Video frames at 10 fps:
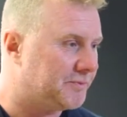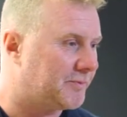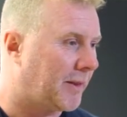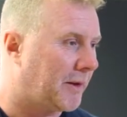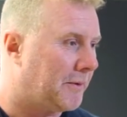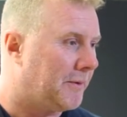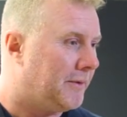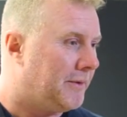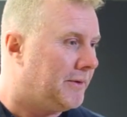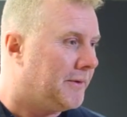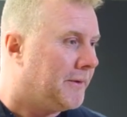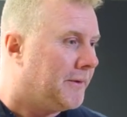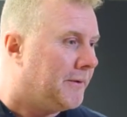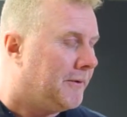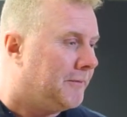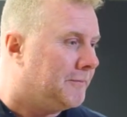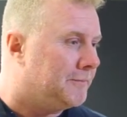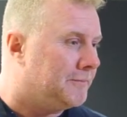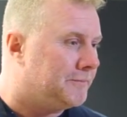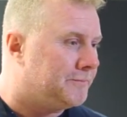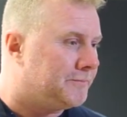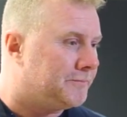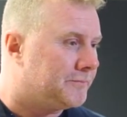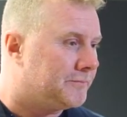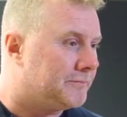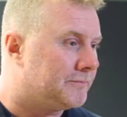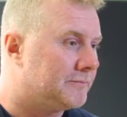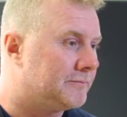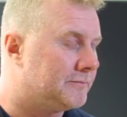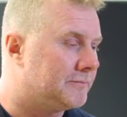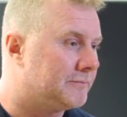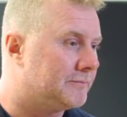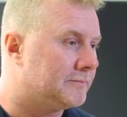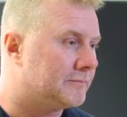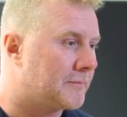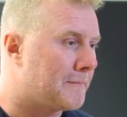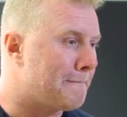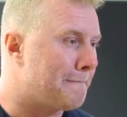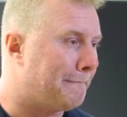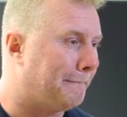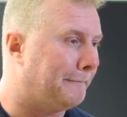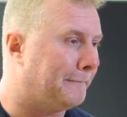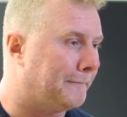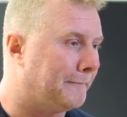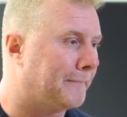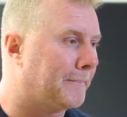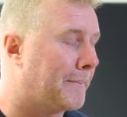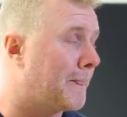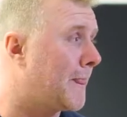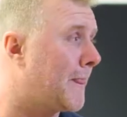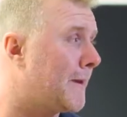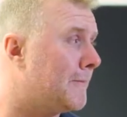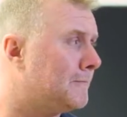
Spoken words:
The person shown says nothing.